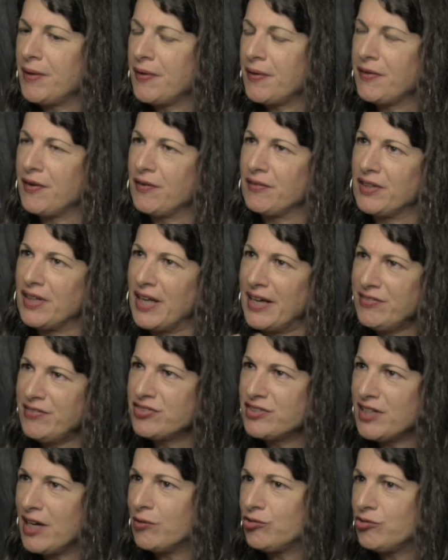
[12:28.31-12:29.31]
Their
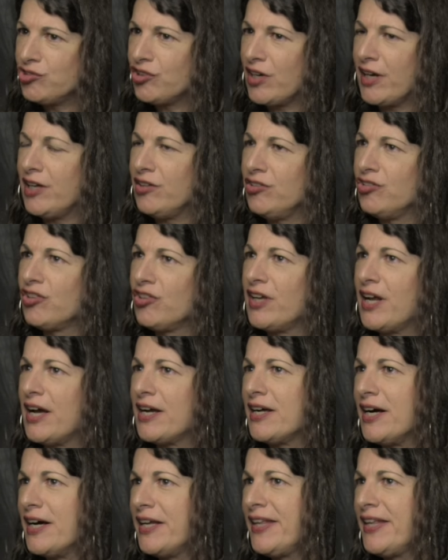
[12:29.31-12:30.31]
lifestyle changed, and I
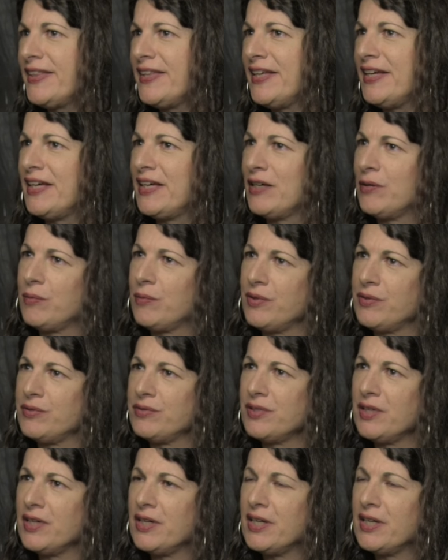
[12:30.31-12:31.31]
kind of think it
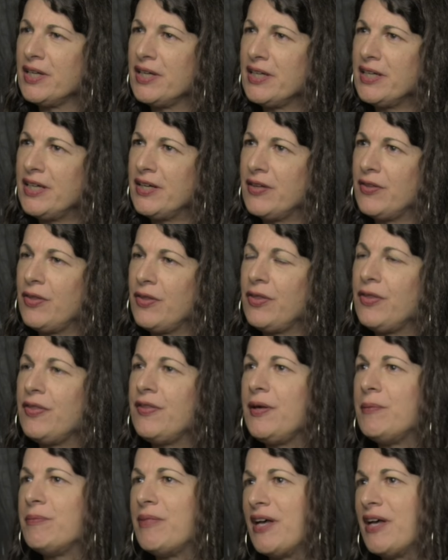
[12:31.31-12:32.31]
was in
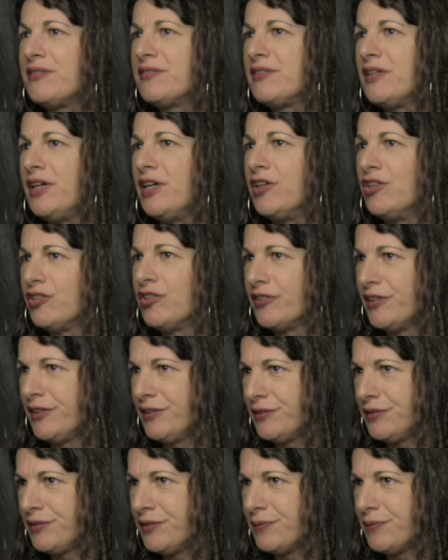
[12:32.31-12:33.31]
the best
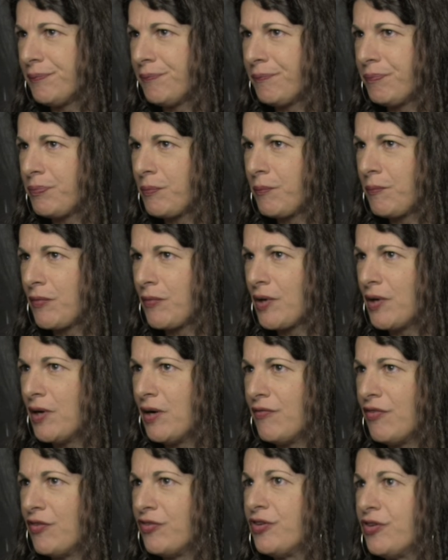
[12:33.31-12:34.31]
interests
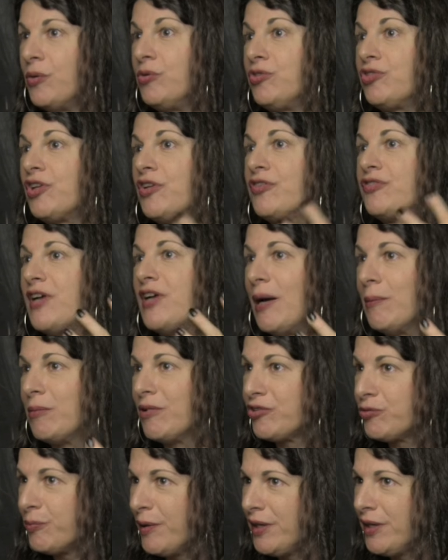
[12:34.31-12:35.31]
of the social
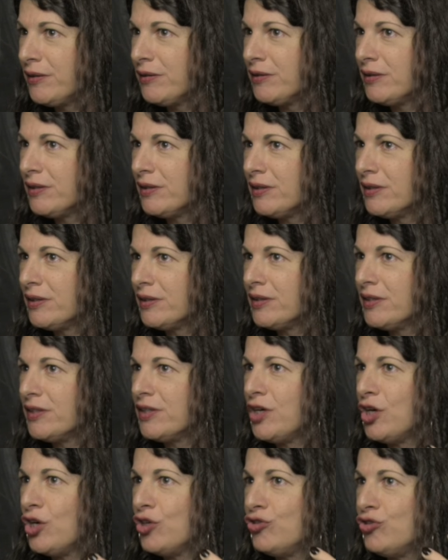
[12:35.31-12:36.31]
establishment
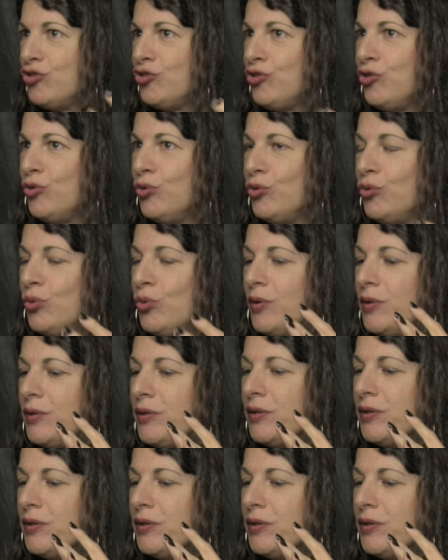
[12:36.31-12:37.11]
to